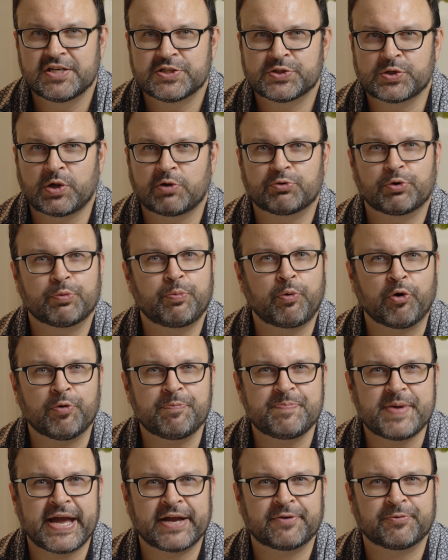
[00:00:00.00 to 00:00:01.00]
so I'll report
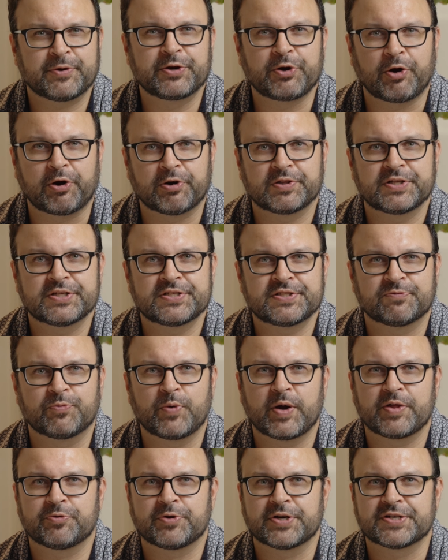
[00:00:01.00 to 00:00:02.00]
back regardless of
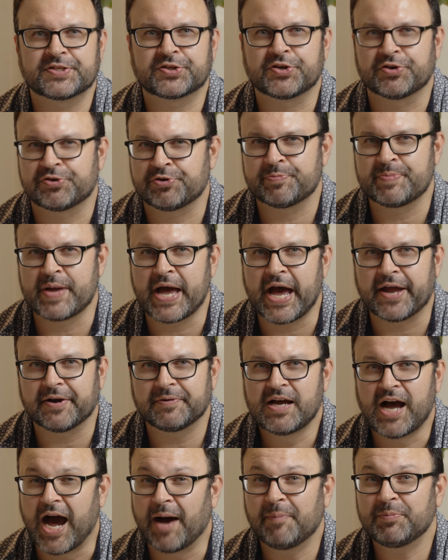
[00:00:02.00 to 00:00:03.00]
whether it's good or bad.
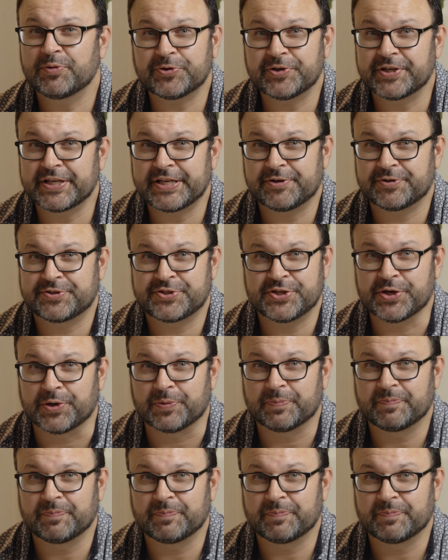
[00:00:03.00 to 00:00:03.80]
I'm learning here too.